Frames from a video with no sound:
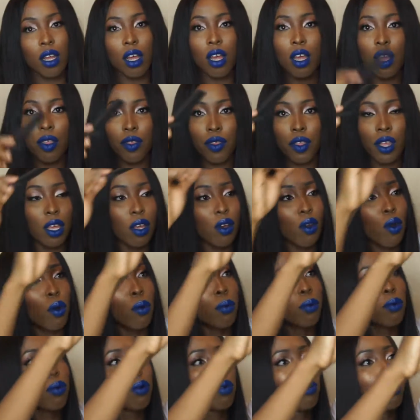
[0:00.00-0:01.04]
a thin
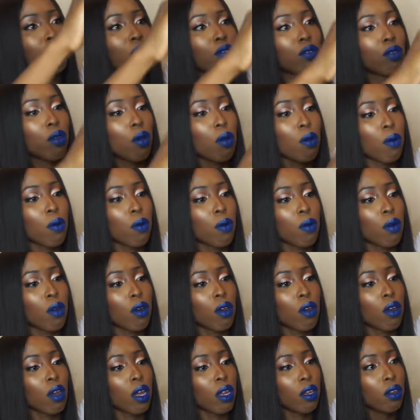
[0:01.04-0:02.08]
comb. So
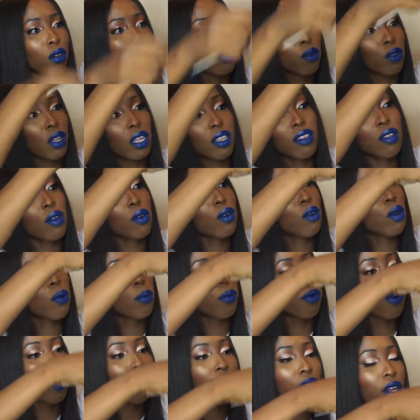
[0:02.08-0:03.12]
I don't know, a tail
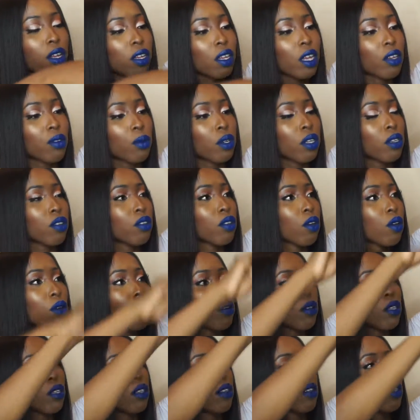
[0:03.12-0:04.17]
comb rather, that's what it's
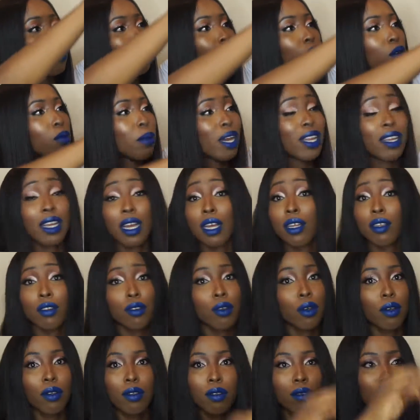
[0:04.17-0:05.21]
called, a tail comb. I can't
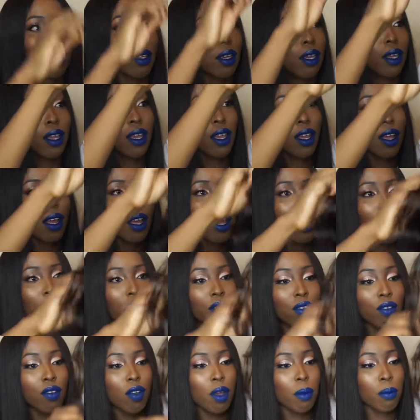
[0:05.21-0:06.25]
talk today.
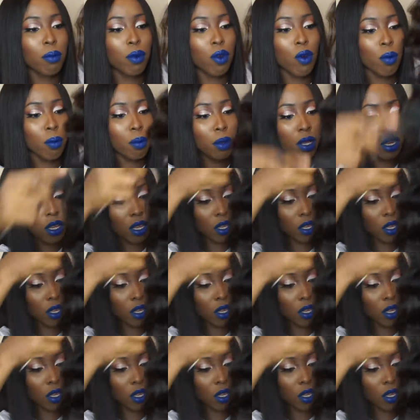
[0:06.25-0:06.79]
So I'm combing